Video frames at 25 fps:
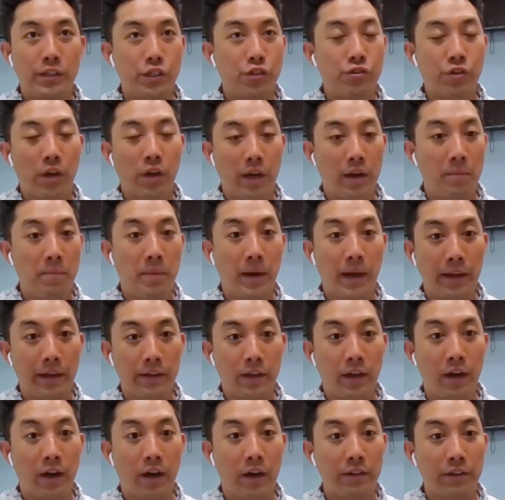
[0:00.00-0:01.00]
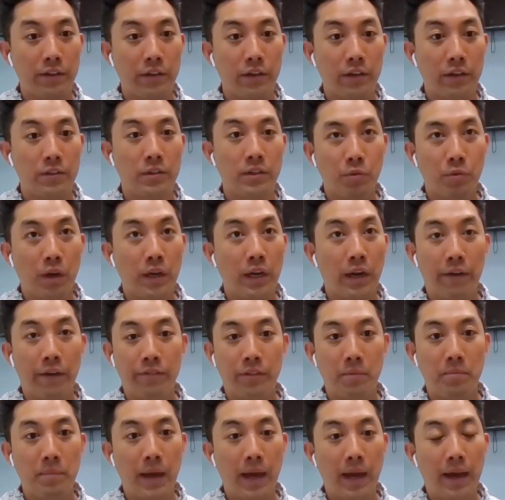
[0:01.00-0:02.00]
just trying to buy a condo right off
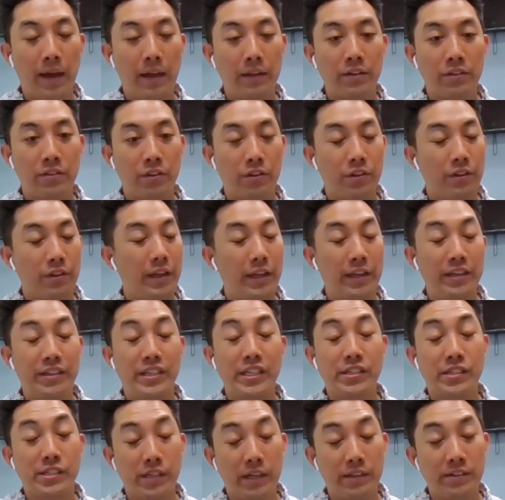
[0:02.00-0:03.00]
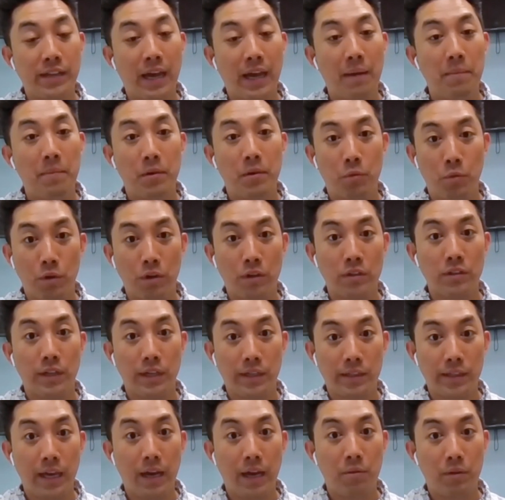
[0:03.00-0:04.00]
the bat. So it just does happen to work
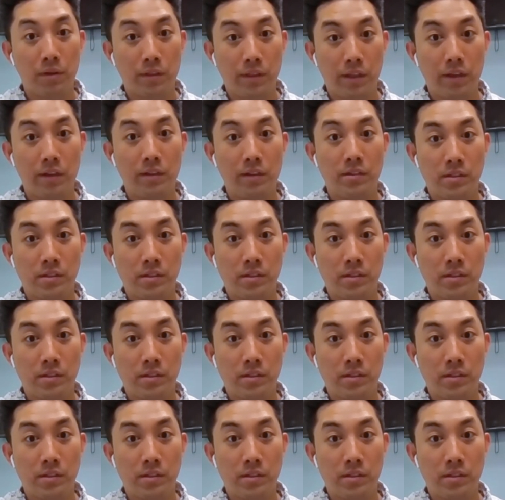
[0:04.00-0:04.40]
like that with us.